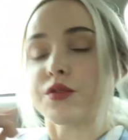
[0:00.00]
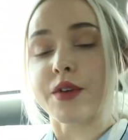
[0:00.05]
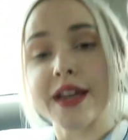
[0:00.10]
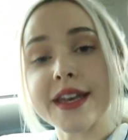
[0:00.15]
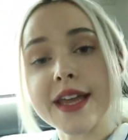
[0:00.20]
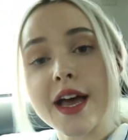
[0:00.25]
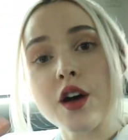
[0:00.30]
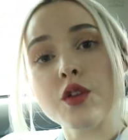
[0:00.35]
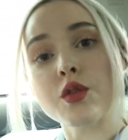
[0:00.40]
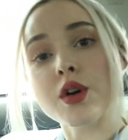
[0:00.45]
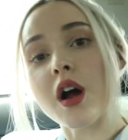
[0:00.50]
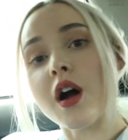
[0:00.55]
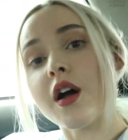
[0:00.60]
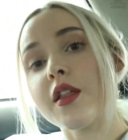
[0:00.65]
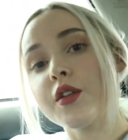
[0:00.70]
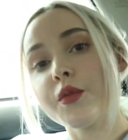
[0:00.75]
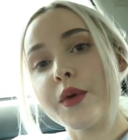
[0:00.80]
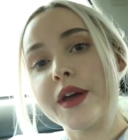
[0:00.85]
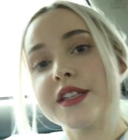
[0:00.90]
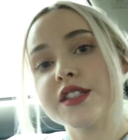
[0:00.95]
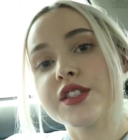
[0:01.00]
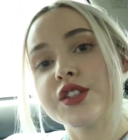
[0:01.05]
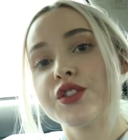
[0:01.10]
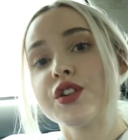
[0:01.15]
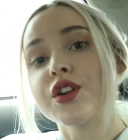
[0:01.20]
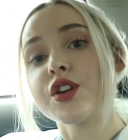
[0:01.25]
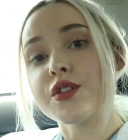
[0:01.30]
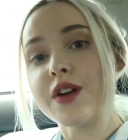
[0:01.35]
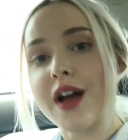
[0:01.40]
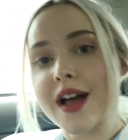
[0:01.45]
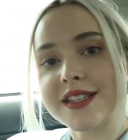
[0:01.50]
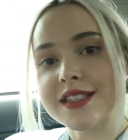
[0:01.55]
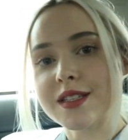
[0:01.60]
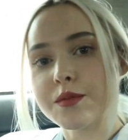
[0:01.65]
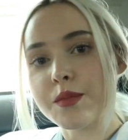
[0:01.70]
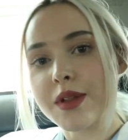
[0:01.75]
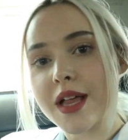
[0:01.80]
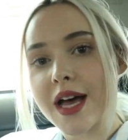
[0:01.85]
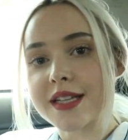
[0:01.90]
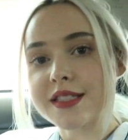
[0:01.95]
Right now we're on the way to
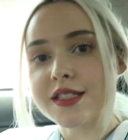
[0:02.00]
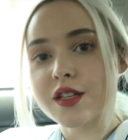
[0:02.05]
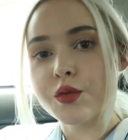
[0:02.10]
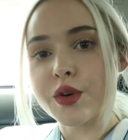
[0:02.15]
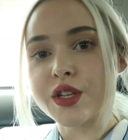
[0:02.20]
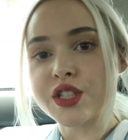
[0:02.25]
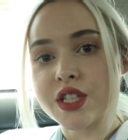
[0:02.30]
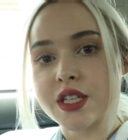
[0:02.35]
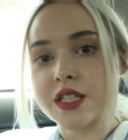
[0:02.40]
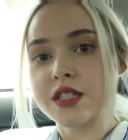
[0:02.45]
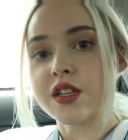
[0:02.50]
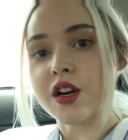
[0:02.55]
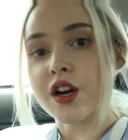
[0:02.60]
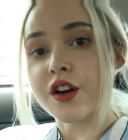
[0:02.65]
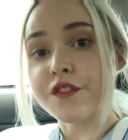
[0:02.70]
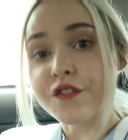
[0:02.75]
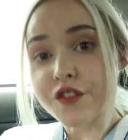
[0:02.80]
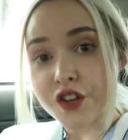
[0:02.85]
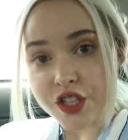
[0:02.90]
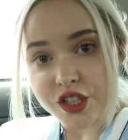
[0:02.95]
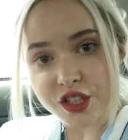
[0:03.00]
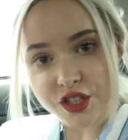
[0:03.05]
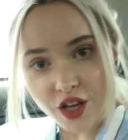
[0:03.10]
Horizon Plaza, which is our first